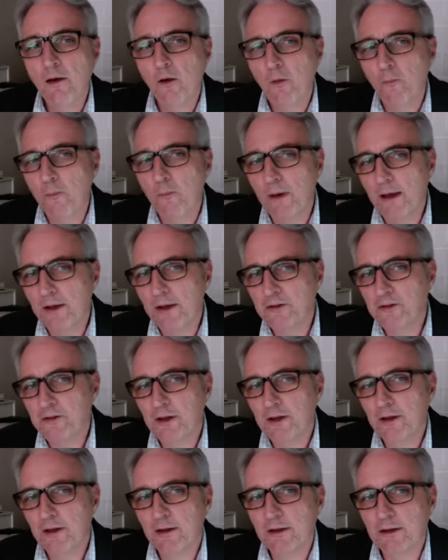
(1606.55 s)
But
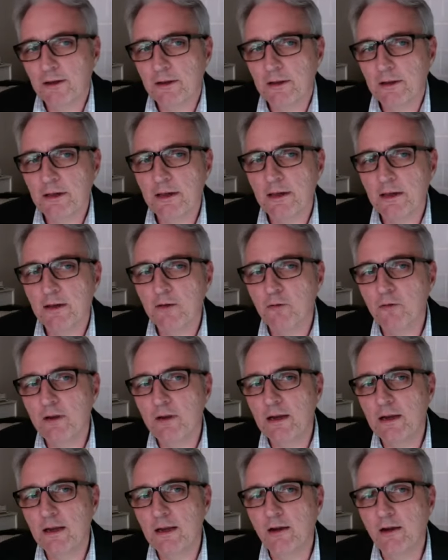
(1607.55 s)

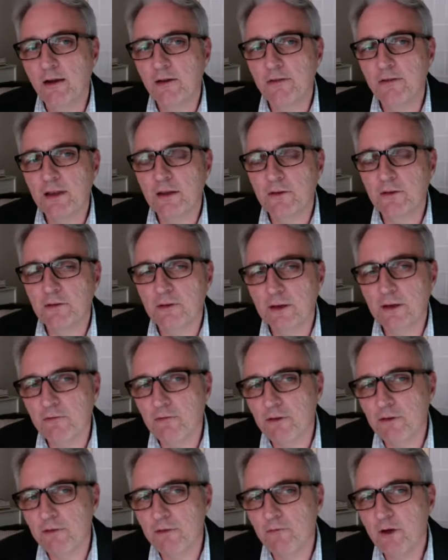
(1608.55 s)
really, I think
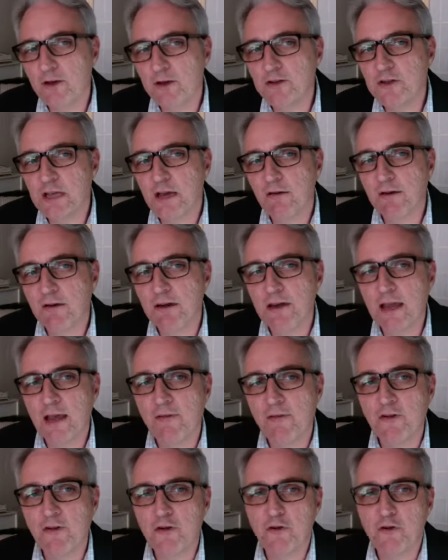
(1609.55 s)
if one's going
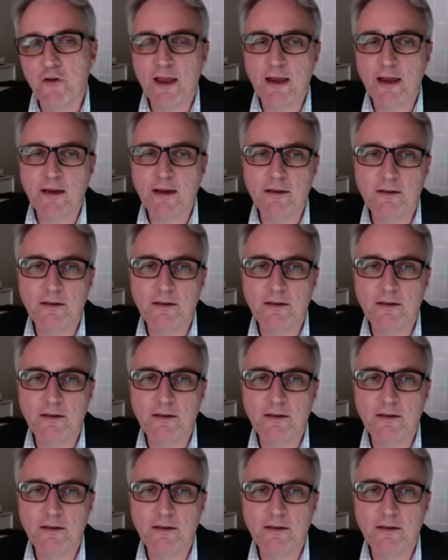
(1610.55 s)
down the track